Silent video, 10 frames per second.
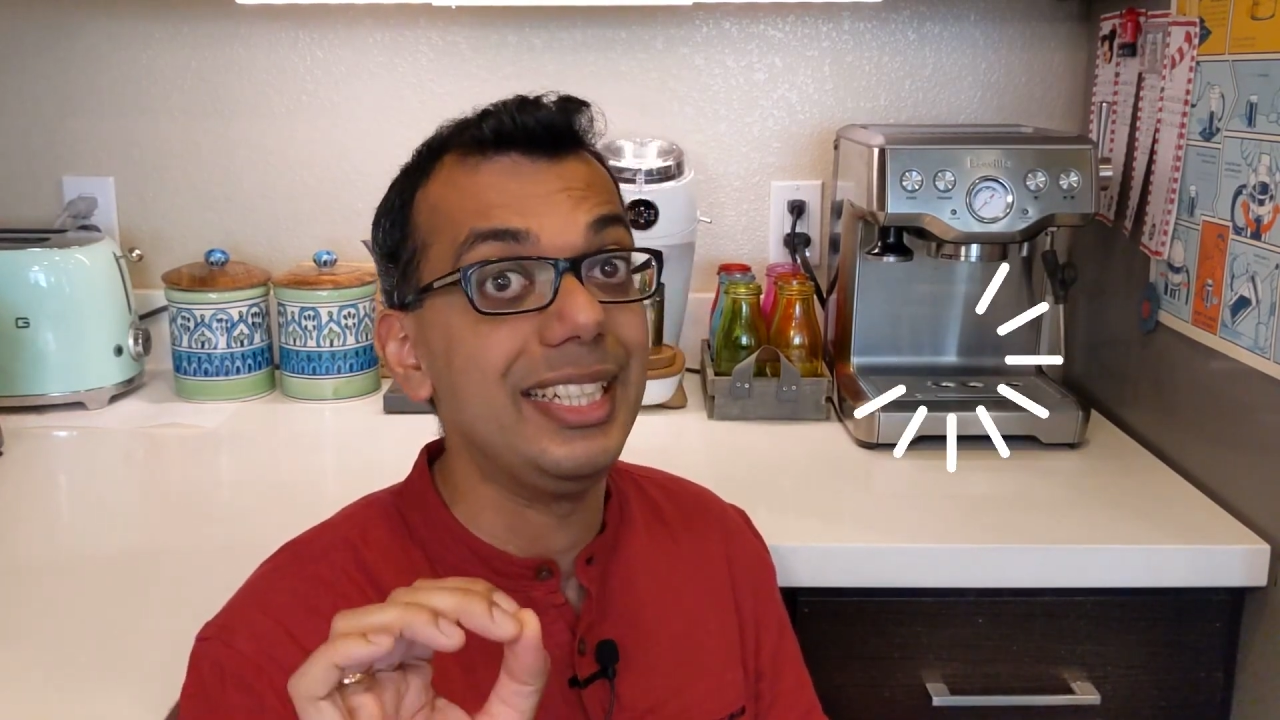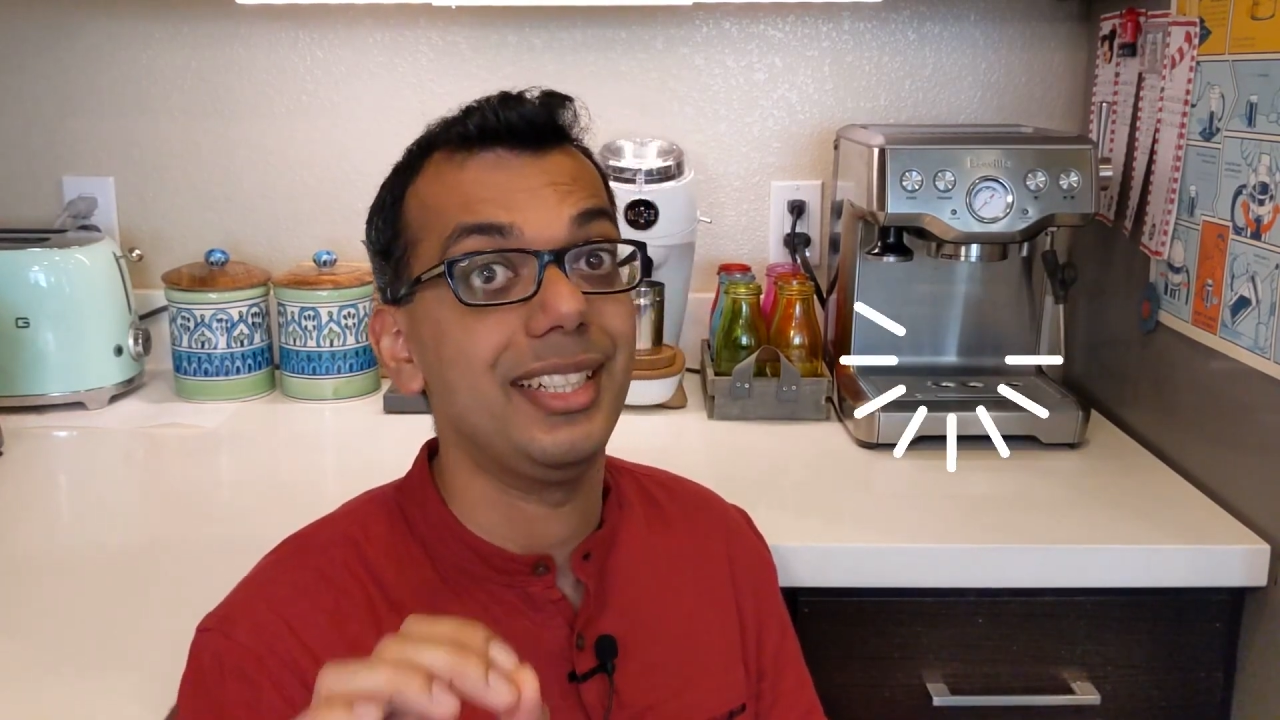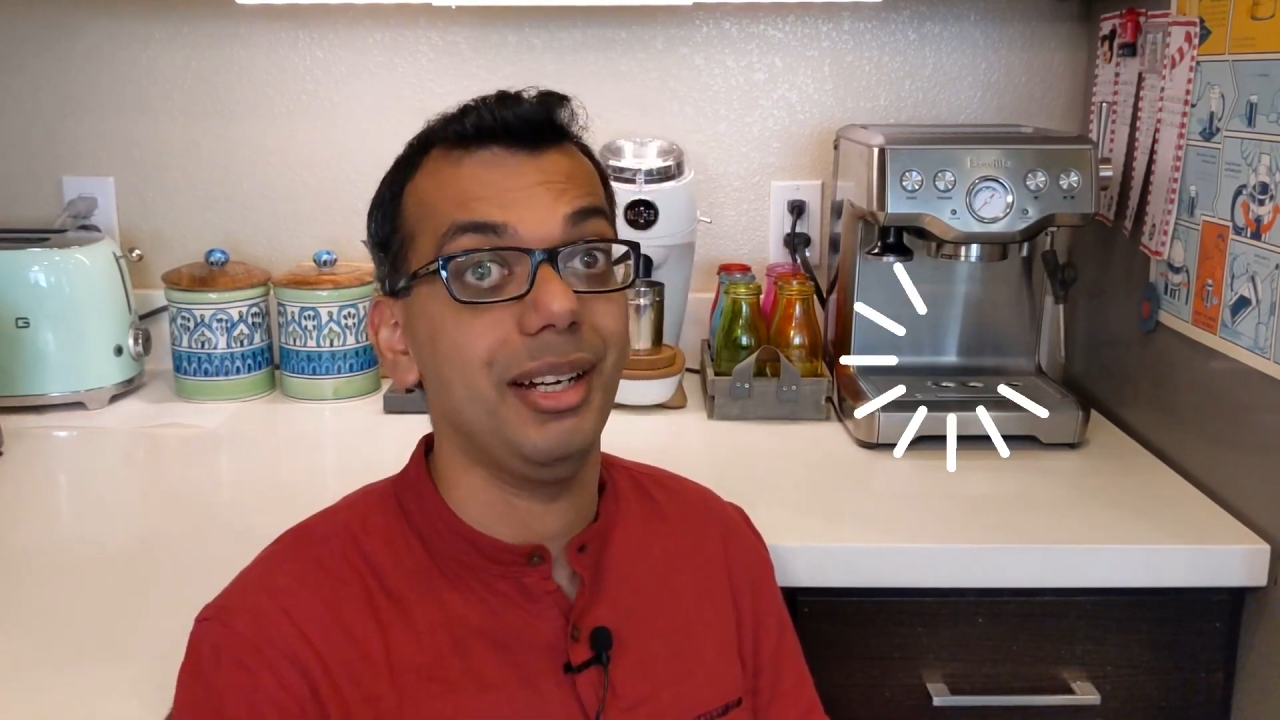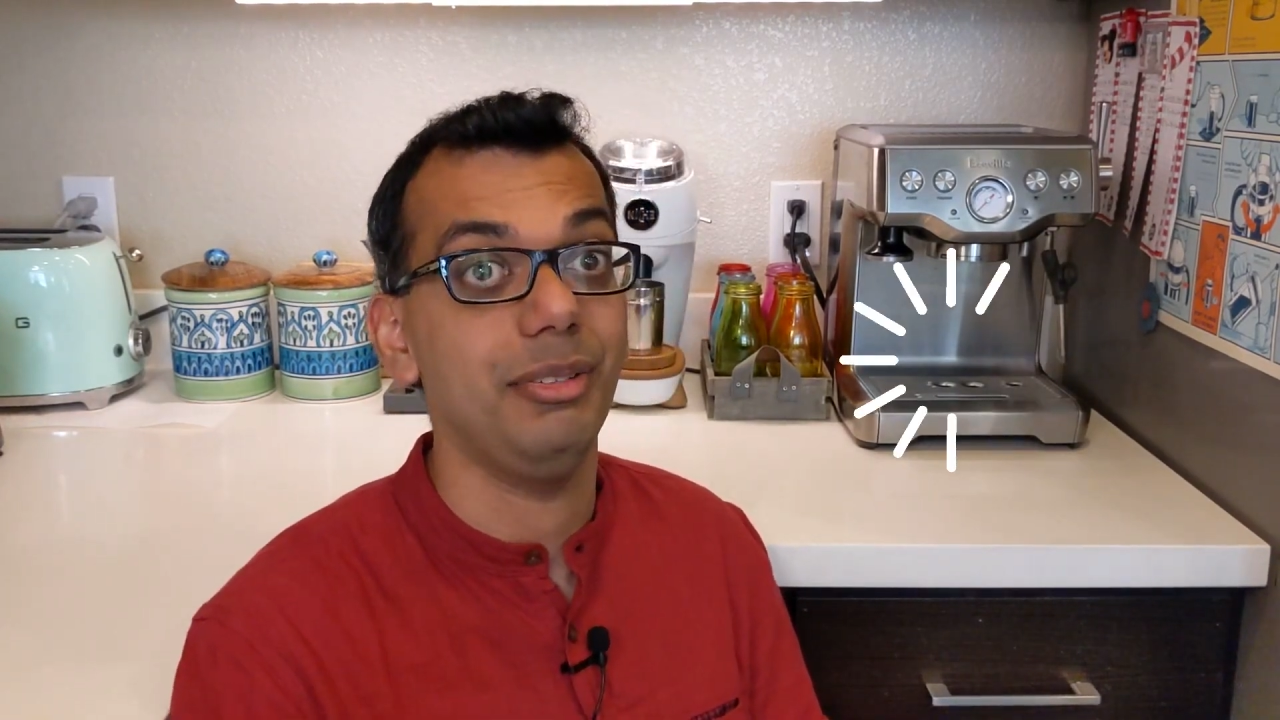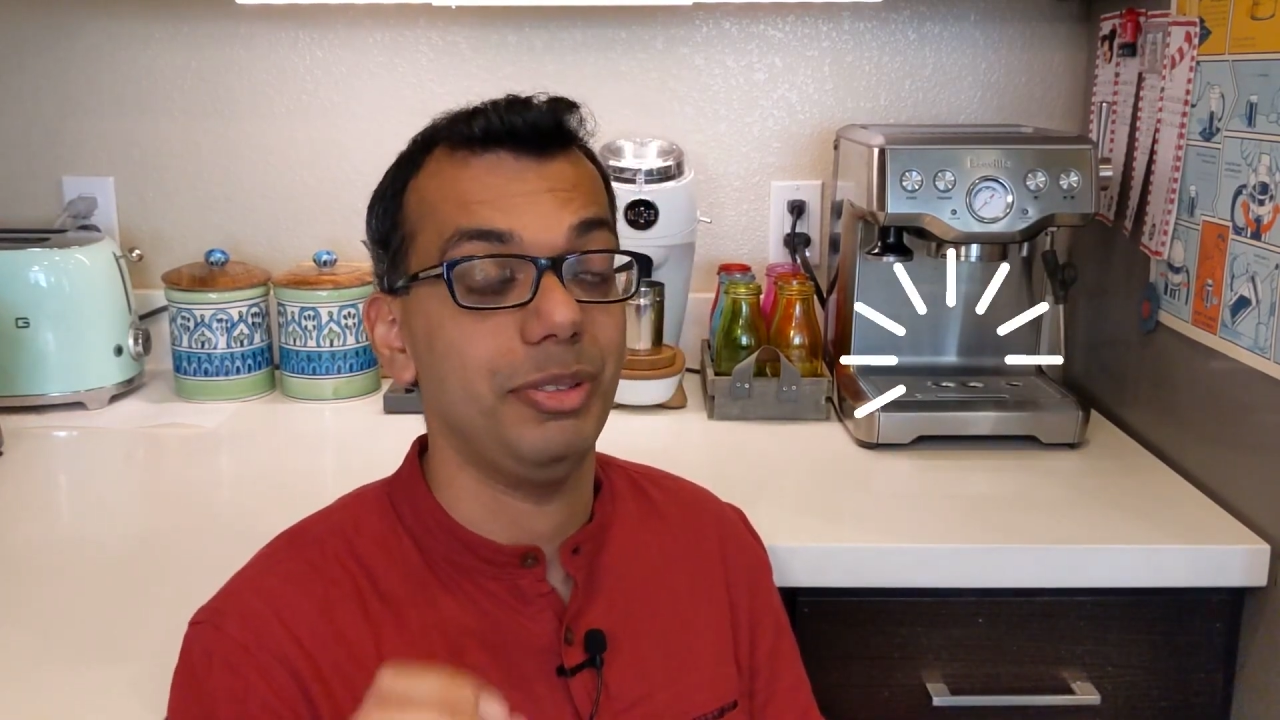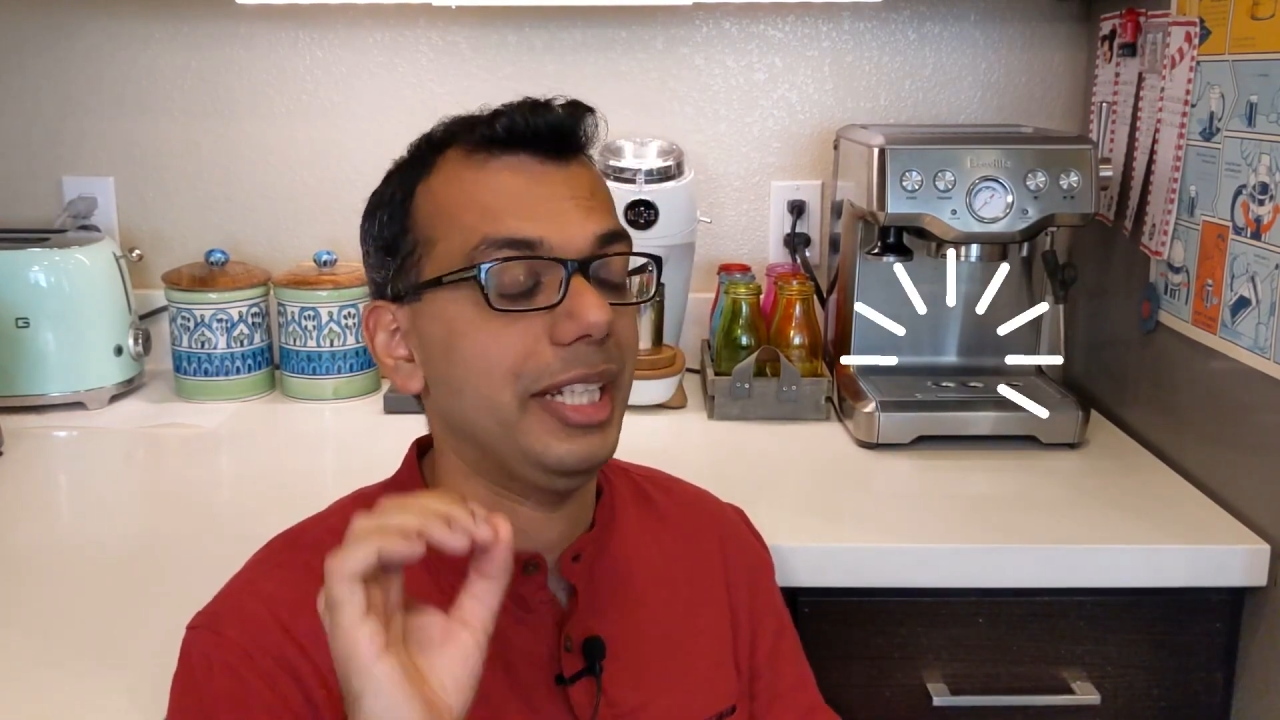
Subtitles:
tough,